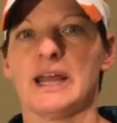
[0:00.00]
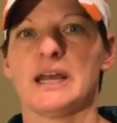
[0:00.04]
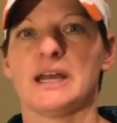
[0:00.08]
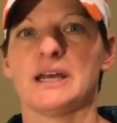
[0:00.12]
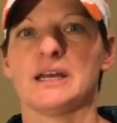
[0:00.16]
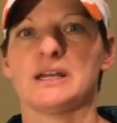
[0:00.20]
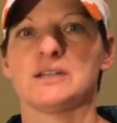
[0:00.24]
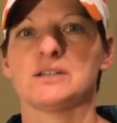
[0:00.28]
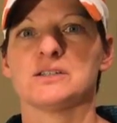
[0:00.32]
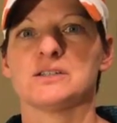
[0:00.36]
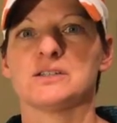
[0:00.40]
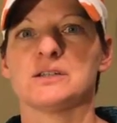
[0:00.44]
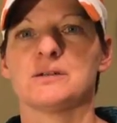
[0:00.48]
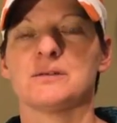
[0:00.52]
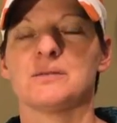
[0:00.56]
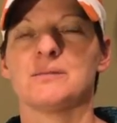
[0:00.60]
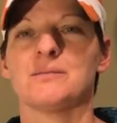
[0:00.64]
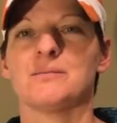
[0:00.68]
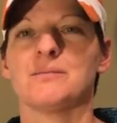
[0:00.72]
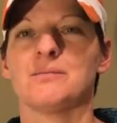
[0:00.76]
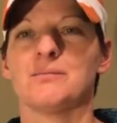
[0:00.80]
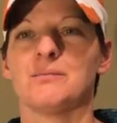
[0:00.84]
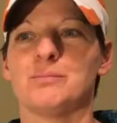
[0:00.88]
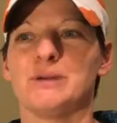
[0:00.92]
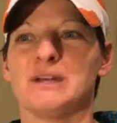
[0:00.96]
and
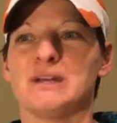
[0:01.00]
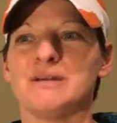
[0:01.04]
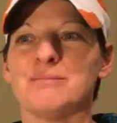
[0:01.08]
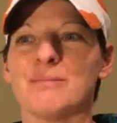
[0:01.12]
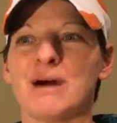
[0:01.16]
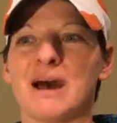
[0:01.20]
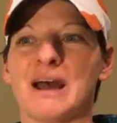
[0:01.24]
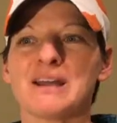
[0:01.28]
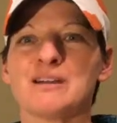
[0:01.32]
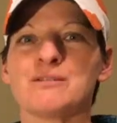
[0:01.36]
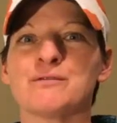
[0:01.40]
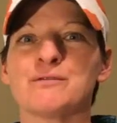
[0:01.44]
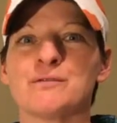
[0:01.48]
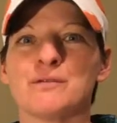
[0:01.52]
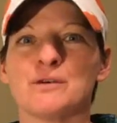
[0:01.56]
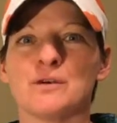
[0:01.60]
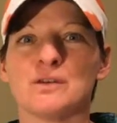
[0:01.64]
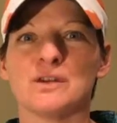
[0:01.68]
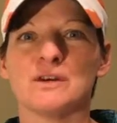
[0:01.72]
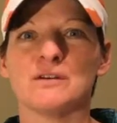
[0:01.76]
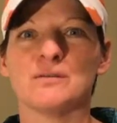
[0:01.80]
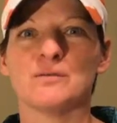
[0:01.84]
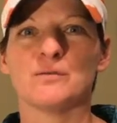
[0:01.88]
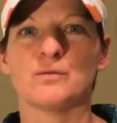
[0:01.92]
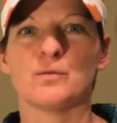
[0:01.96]
be
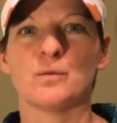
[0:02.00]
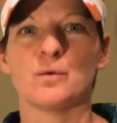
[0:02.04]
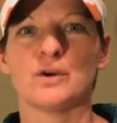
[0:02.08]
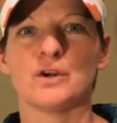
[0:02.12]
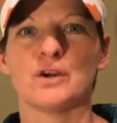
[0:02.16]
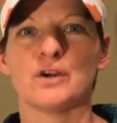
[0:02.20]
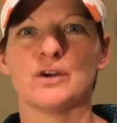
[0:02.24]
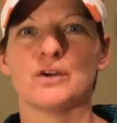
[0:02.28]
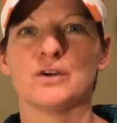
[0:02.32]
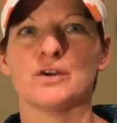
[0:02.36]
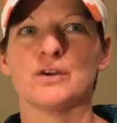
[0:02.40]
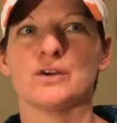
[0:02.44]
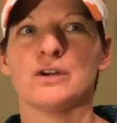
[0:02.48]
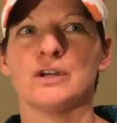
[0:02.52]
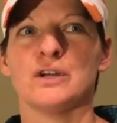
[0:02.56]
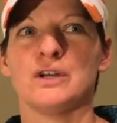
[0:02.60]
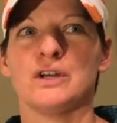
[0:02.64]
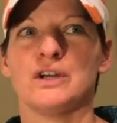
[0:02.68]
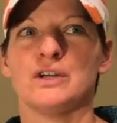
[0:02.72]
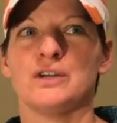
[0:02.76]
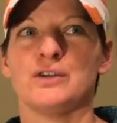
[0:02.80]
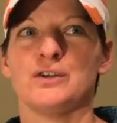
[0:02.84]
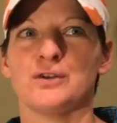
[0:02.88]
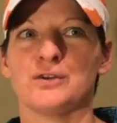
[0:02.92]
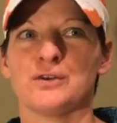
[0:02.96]
mindful of where
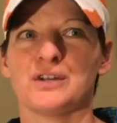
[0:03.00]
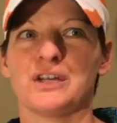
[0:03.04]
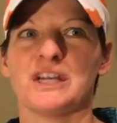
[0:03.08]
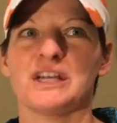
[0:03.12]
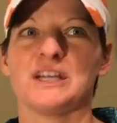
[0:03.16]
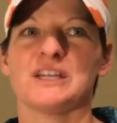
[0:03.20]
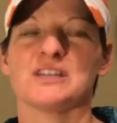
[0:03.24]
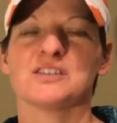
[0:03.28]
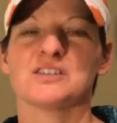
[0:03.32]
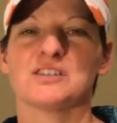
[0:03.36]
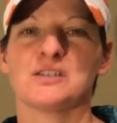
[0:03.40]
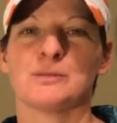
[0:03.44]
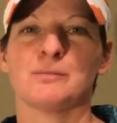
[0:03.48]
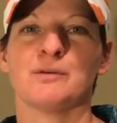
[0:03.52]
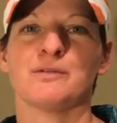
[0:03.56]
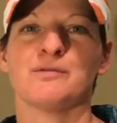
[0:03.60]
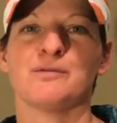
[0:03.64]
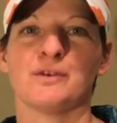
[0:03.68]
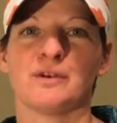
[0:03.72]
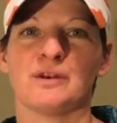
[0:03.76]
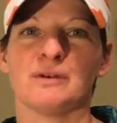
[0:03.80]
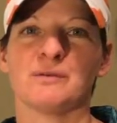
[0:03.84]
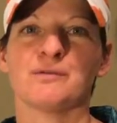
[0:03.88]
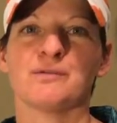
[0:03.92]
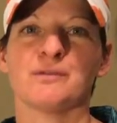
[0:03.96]
you're getting some of
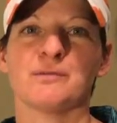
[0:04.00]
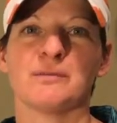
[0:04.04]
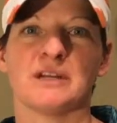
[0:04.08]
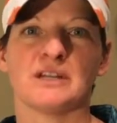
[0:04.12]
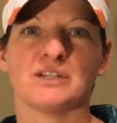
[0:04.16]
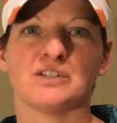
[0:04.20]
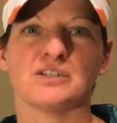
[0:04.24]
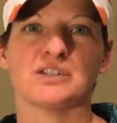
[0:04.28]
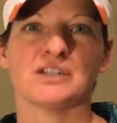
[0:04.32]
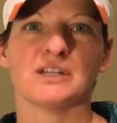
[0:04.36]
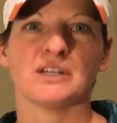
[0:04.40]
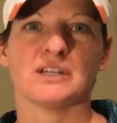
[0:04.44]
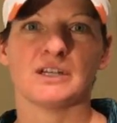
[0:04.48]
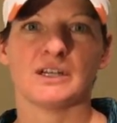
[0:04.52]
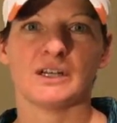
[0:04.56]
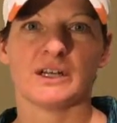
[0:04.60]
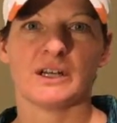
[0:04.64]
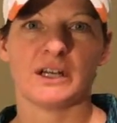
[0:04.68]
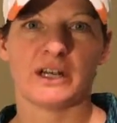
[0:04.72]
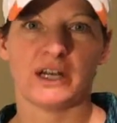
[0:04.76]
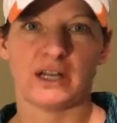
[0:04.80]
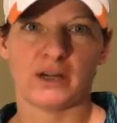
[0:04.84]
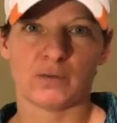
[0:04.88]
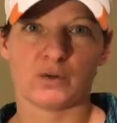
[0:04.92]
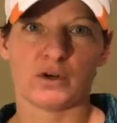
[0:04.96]
your information
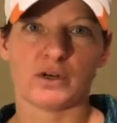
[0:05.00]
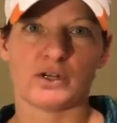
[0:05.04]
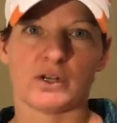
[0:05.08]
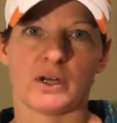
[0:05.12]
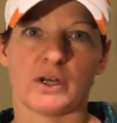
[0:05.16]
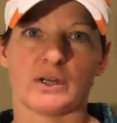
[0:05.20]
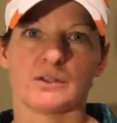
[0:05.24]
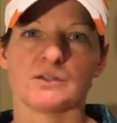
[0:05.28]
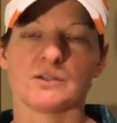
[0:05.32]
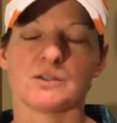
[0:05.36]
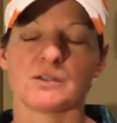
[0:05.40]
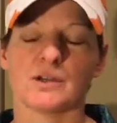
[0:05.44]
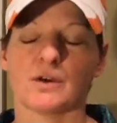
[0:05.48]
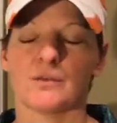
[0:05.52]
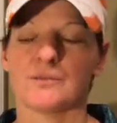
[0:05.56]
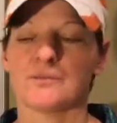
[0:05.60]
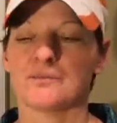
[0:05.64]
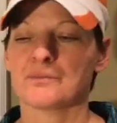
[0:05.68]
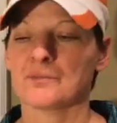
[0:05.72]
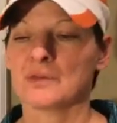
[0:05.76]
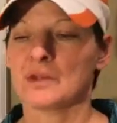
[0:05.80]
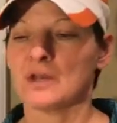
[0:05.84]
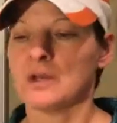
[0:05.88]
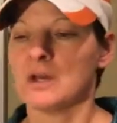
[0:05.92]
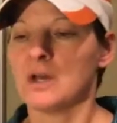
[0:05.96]
and whatnot. So
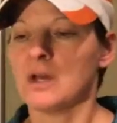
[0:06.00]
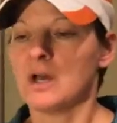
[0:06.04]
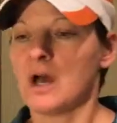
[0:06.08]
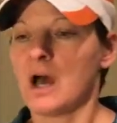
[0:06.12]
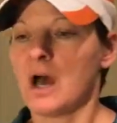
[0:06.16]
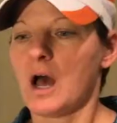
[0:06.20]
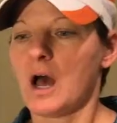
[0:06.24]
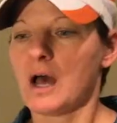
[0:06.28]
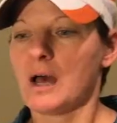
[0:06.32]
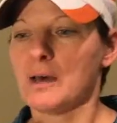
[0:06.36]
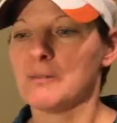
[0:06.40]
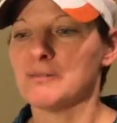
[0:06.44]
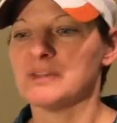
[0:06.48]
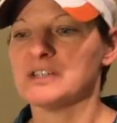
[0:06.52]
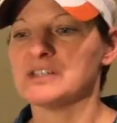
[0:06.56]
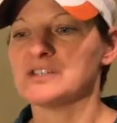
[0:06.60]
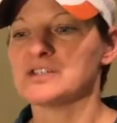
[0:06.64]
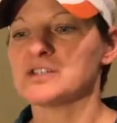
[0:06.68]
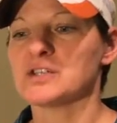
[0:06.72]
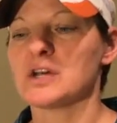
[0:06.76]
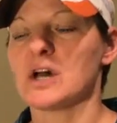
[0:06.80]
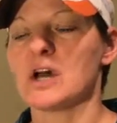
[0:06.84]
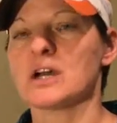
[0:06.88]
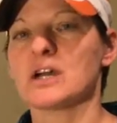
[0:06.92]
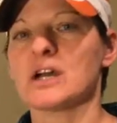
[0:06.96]
this
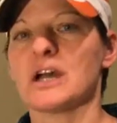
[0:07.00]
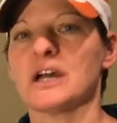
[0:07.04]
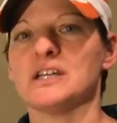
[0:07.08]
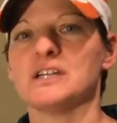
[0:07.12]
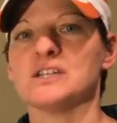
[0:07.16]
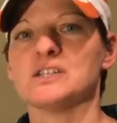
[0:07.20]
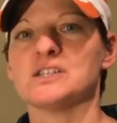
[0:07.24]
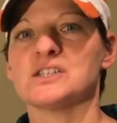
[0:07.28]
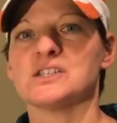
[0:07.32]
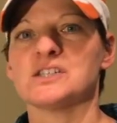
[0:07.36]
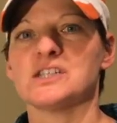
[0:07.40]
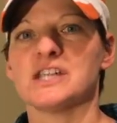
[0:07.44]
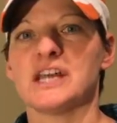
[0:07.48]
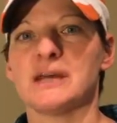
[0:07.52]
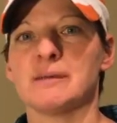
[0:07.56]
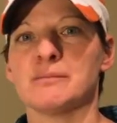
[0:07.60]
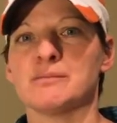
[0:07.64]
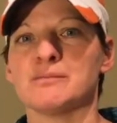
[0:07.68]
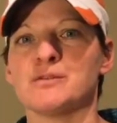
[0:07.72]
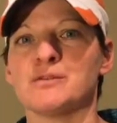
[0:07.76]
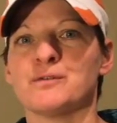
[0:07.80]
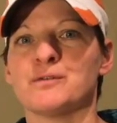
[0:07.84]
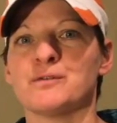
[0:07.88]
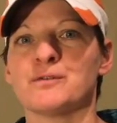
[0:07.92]
talk kind of stemmed